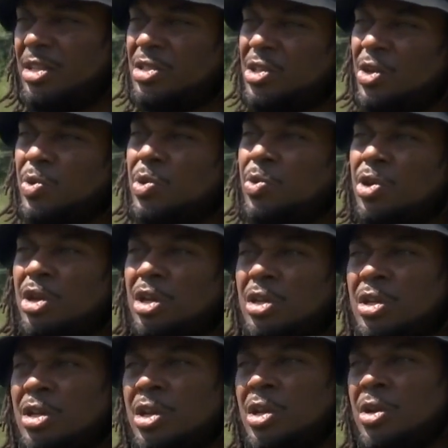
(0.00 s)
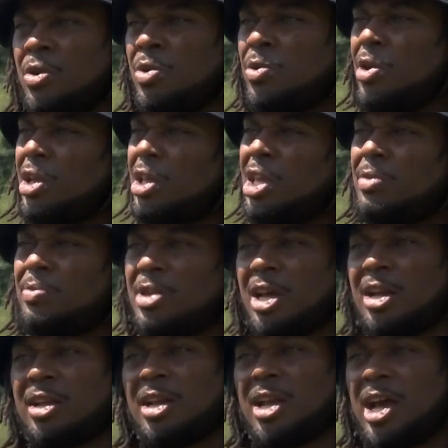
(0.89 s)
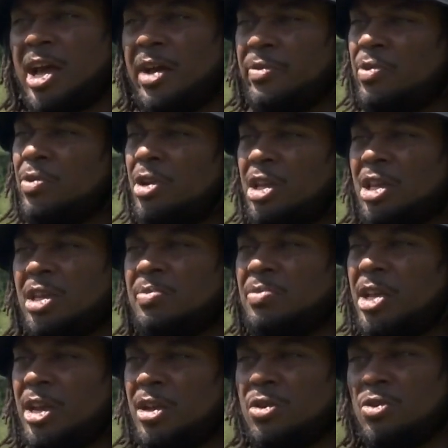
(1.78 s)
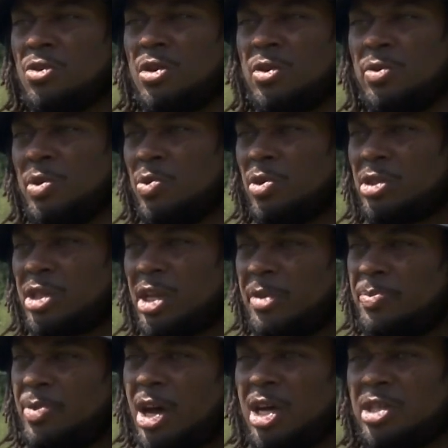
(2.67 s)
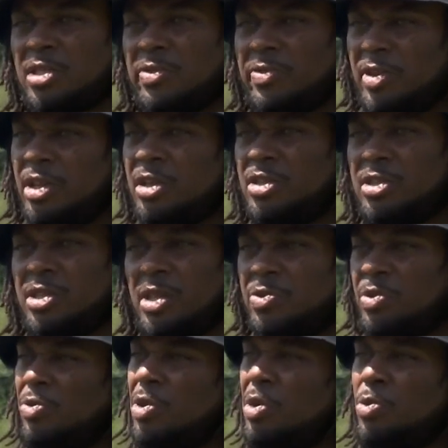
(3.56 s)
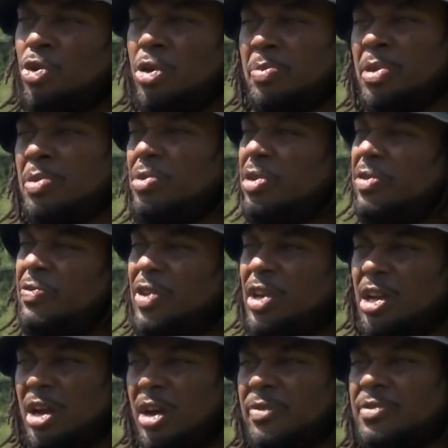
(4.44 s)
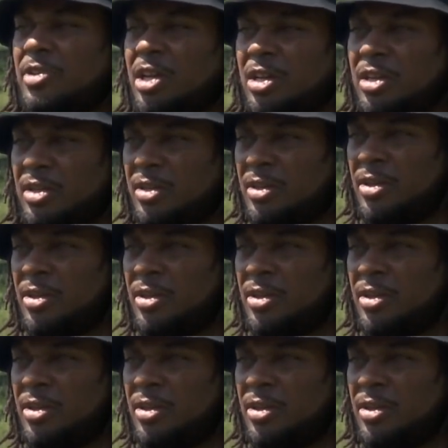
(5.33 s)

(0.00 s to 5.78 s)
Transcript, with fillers: So we want to we want to keep that alive. We want to keep that going. We want that positive energy, and we want more people to feed off that.